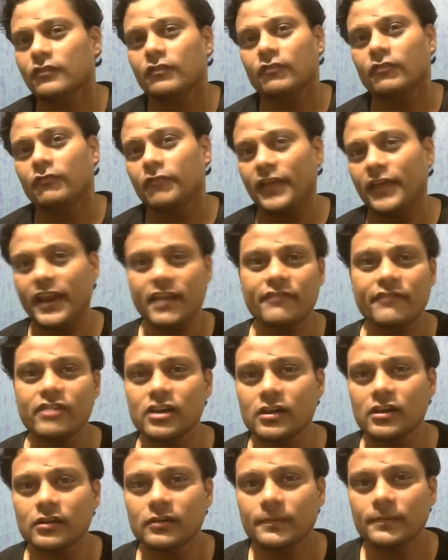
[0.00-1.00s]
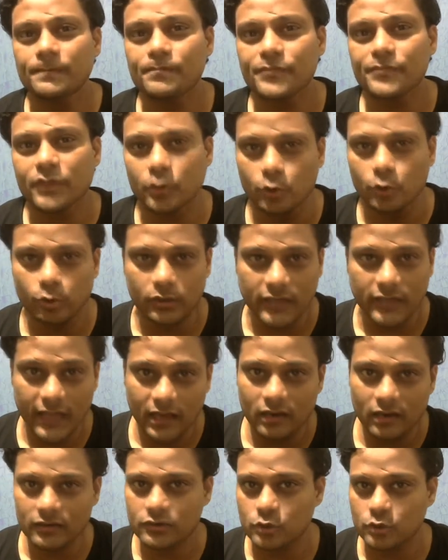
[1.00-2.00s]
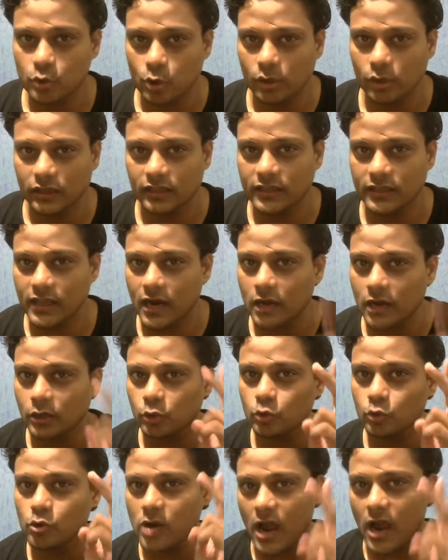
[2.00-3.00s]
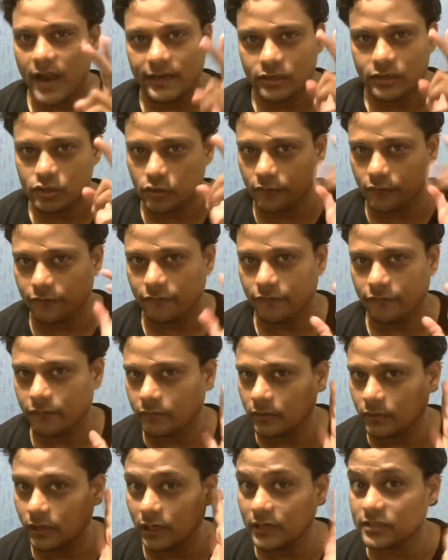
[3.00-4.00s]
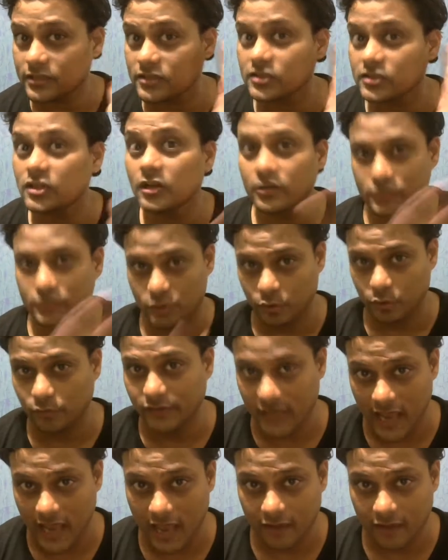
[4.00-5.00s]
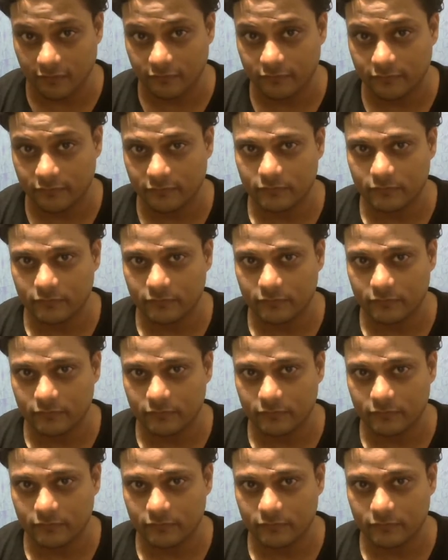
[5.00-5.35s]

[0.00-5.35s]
Whenever you tell a story, there are two kinds of listeners you will have.